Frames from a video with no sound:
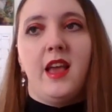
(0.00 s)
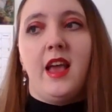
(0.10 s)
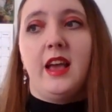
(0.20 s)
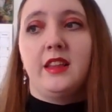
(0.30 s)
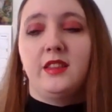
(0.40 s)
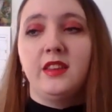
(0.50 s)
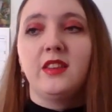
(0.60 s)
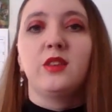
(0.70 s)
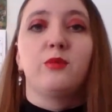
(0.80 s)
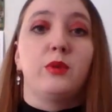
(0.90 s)
And this
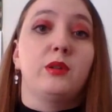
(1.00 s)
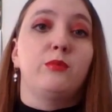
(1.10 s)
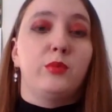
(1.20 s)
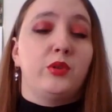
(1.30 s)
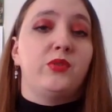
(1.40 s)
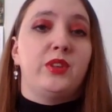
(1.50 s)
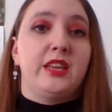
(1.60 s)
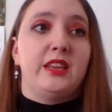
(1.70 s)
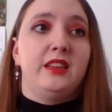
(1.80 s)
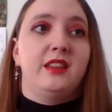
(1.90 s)
is one
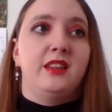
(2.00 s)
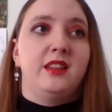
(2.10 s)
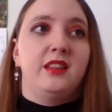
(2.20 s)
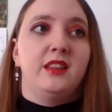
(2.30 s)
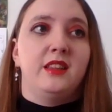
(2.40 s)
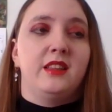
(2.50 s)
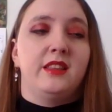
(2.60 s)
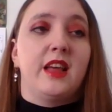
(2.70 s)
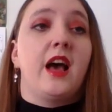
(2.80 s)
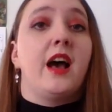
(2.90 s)
movie
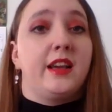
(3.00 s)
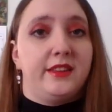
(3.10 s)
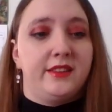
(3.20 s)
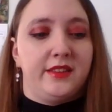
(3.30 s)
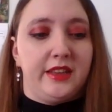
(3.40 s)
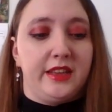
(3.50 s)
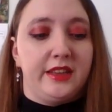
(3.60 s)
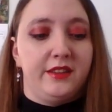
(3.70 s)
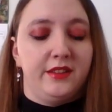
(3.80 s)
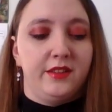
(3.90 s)
that I say
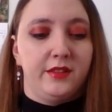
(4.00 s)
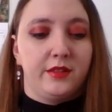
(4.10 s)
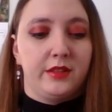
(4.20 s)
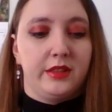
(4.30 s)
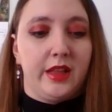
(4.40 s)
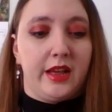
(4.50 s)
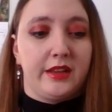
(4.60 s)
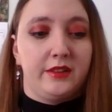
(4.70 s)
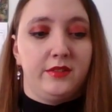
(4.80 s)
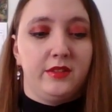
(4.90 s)

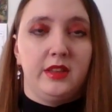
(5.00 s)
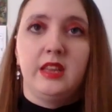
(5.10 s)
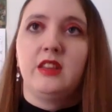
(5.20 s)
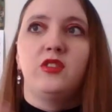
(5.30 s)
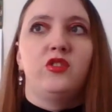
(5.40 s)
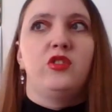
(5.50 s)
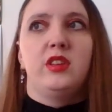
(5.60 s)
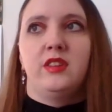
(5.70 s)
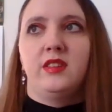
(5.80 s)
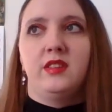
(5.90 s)
that it's
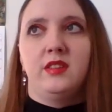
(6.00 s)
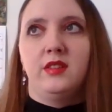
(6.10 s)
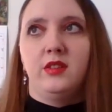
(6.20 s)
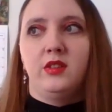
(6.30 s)
just,